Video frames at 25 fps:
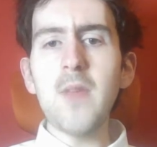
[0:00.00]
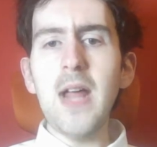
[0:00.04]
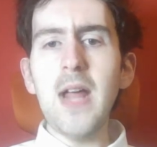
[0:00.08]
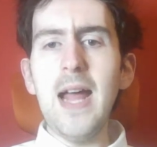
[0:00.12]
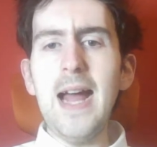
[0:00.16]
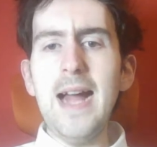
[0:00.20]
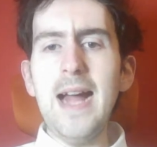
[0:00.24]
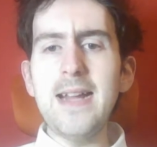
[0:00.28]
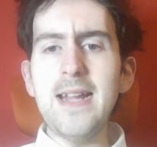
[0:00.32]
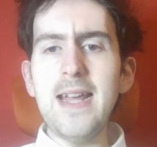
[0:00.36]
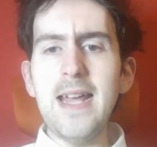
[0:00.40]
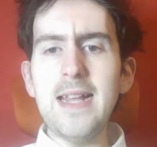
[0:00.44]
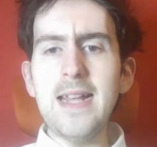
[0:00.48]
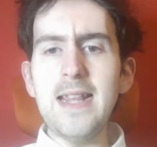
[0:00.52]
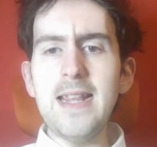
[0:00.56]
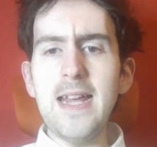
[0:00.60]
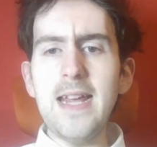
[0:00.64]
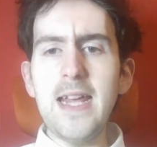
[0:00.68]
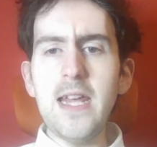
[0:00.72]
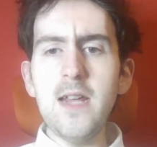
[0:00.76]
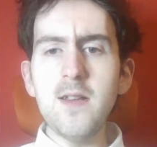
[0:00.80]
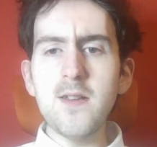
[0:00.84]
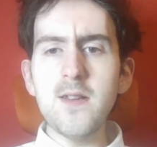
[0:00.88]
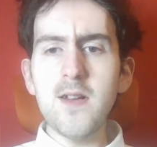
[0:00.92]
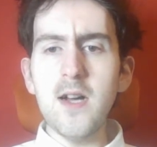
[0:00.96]
and it's
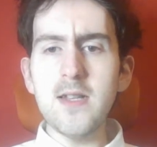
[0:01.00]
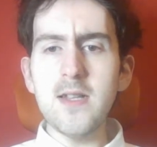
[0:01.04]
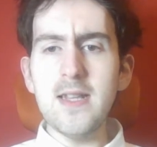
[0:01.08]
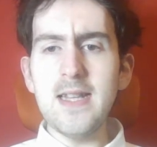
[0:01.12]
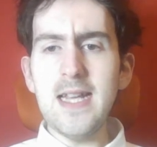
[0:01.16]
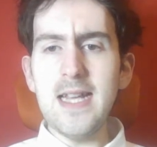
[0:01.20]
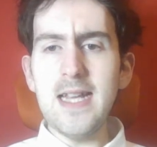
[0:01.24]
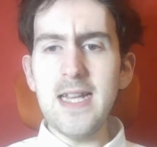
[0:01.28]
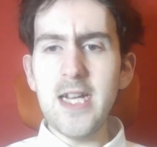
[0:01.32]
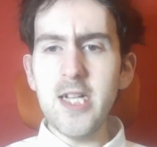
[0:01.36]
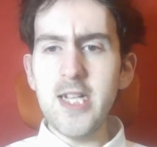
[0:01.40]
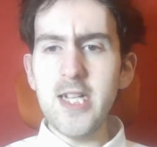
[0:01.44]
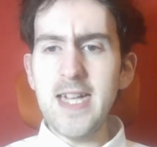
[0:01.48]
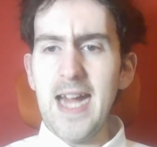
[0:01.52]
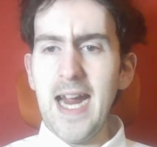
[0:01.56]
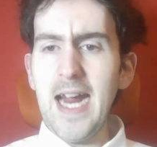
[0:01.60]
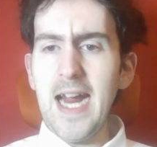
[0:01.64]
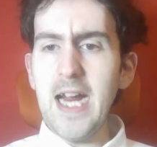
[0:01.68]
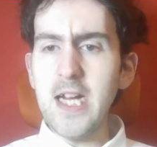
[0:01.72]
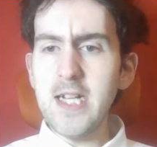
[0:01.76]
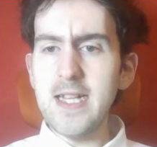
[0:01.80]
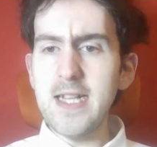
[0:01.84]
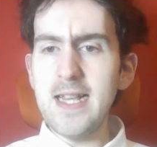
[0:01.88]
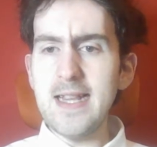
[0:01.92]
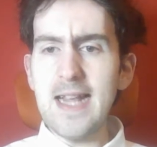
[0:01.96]
here you start to see the
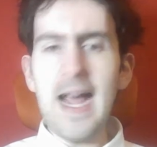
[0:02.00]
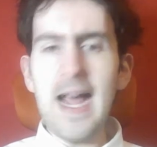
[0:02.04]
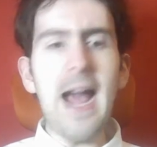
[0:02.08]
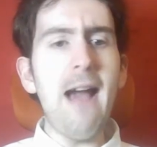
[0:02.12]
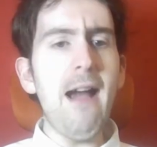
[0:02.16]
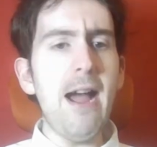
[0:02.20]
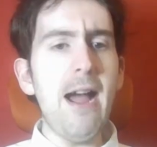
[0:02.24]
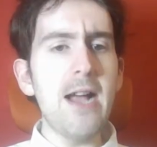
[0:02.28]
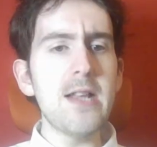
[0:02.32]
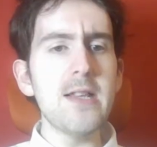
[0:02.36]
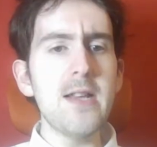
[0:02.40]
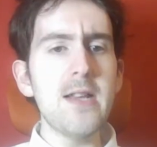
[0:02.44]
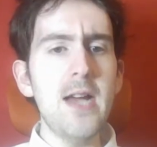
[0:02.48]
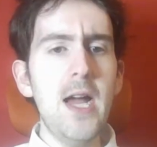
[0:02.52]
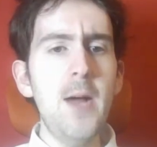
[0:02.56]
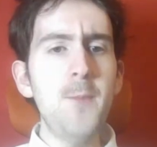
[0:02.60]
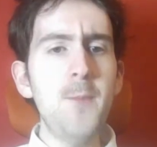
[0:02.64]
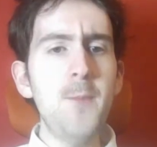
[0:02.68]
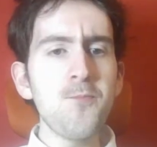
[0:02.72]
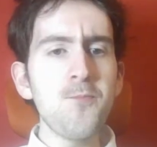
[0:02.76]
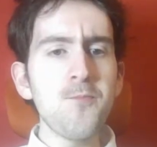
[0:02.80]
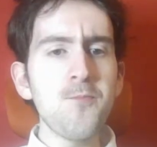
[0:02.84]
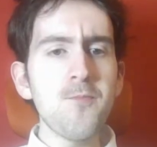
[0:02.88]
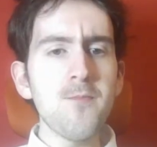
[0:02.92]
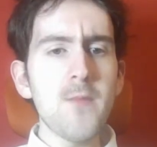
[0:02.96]
change in his character,
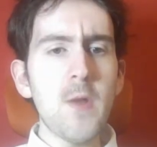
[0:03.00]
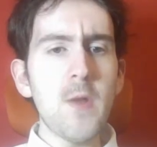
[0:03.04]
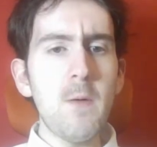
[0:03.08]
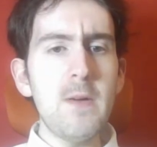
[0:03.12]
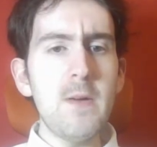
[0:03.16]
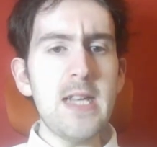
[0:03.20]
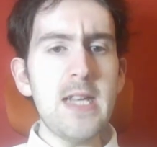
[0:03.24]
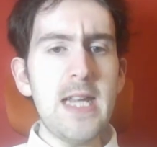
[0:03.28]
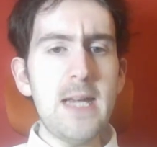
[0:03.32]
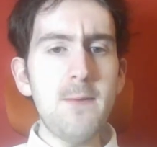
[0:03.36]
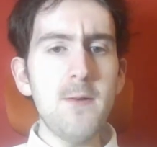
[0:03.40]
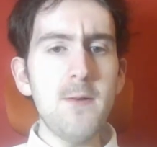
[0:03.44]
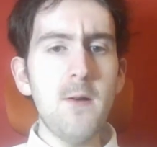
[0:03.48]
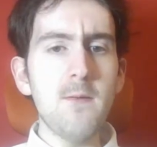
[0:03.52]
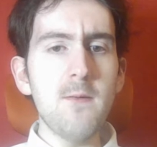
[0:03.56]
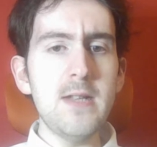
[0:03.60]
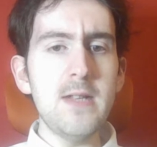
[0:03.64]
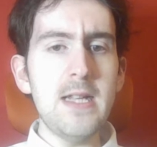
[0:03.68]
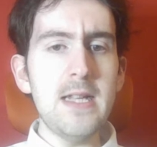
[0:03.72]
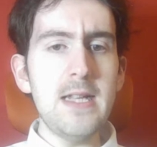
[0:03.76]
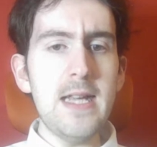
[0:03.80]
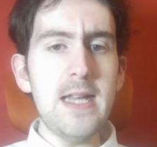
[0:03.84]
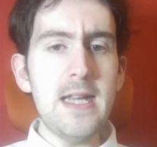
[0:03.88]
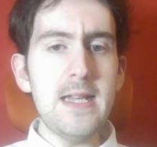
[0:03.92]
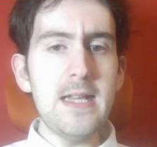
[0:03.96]
which even
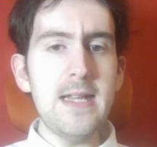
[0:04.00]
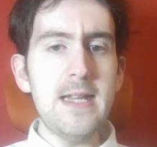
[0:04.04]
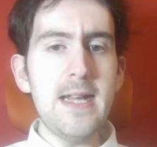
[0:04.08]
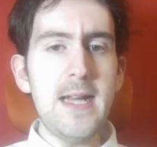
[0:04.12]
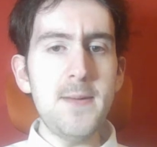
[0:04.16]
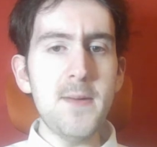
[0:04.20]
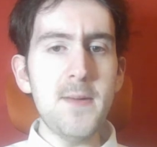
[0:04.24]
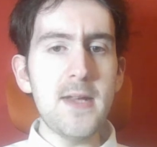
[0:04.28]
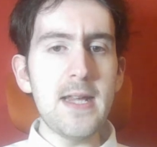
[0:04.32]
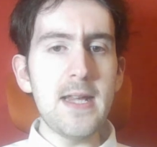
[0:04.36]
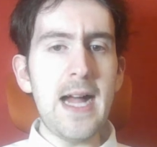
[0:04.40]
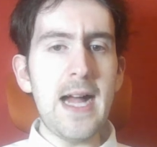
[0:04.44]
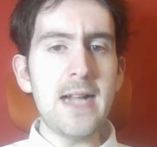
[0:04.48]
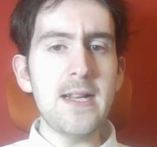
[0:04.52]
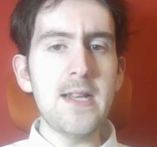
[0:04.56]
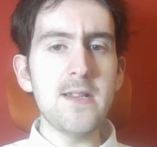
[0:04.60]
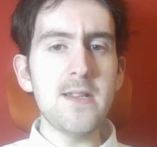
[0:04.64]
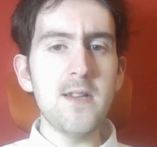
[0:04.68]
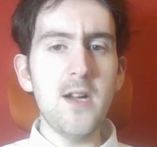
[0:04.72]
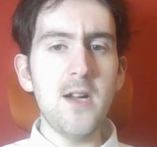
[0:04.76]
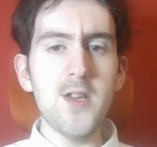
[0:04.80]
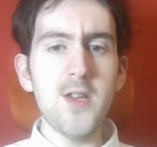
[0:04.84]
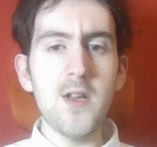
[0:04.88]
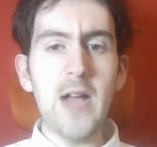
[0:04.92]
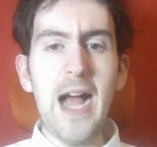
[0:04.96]
obviously leads him and Katniss
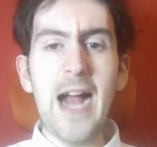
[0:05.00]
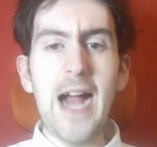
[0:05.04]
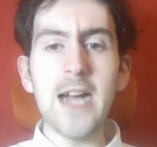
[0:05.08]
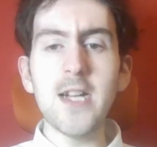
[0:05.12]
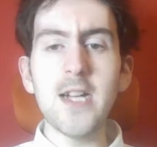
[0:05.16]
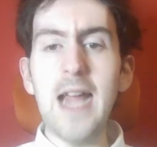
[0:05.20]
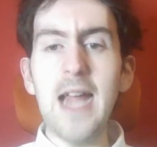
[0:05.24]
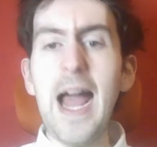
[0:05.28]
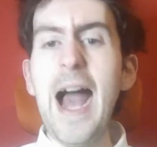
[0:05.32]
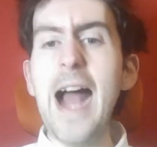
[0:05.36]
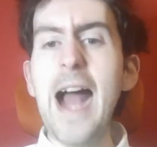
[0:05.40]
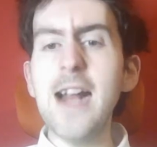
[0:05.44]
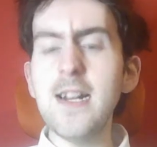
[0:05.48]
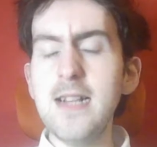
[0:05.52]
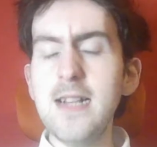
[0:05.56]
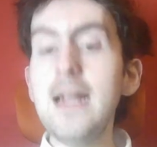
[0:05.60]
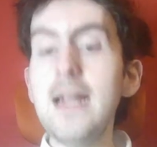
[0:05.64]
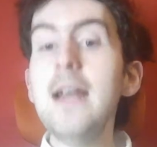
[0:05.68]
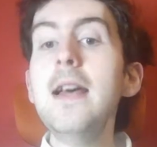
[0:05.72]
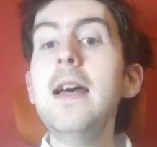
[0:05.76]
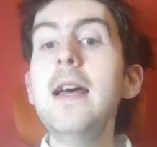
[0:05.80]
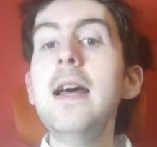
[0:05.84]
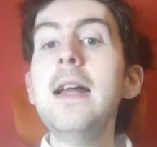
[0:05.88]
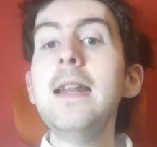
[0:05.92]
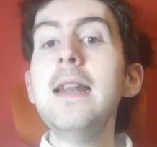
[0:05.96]
start to actually
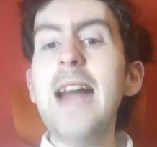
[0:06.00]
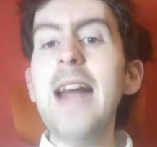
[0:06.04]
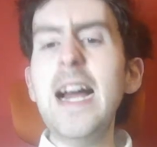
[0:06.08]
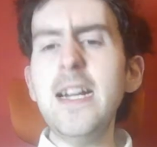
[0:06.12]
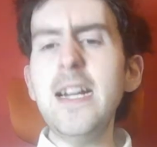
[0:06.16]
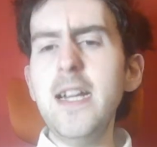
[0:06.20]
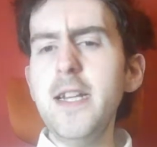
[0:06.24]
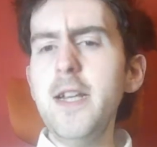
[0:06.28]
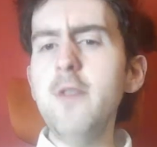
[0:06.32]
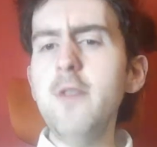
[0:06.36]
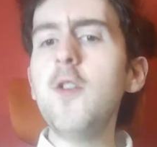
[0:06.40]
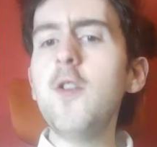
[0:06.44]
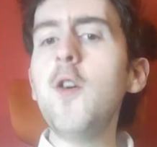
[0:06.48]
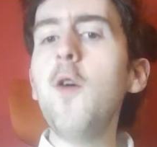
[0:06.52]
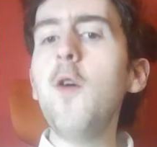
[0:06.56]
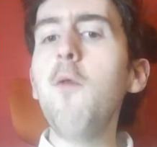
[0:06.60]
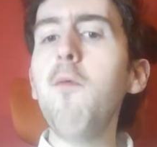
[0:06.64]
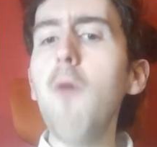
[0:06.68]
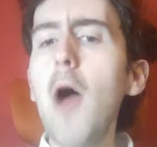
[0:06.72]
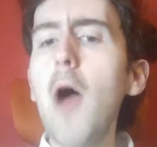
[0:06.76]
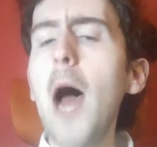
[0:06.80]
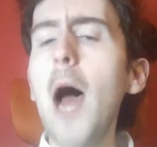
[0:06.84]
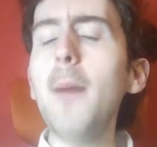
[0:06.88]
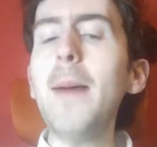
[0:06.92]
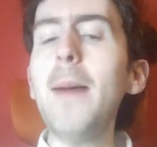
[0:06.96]
do
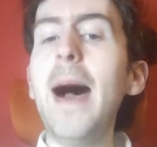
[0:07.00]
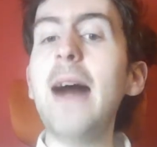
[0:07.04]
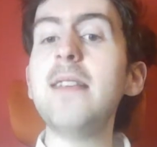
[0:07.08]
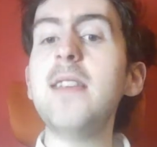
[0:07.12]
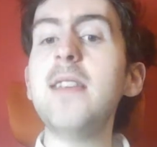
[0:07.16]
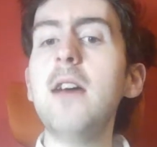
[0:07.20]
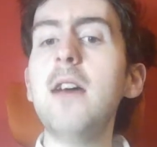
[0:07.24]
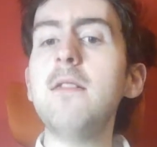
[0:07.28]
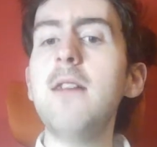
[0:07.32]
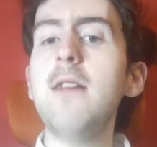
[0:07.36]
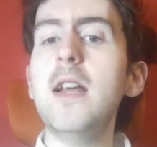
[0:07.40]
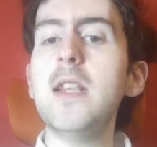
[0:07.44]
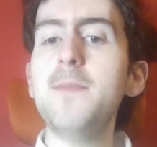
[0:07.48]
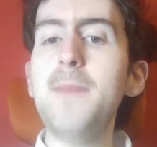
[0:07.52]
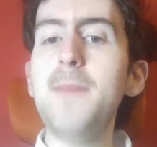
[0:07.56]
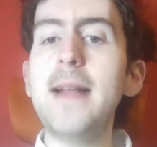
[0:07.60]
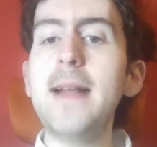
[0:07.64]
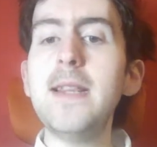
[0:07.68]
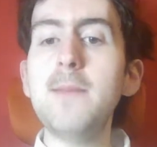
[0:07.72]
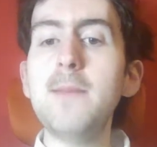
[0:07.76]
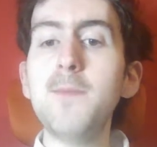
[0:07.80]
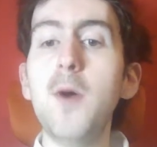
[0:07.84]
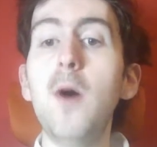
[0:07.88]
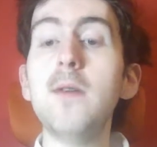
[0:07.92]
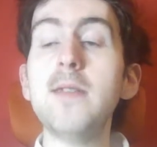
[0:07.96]
quarrel and respect
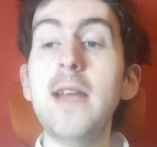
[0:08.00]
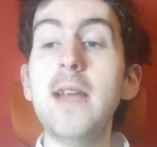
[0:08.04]
the morals.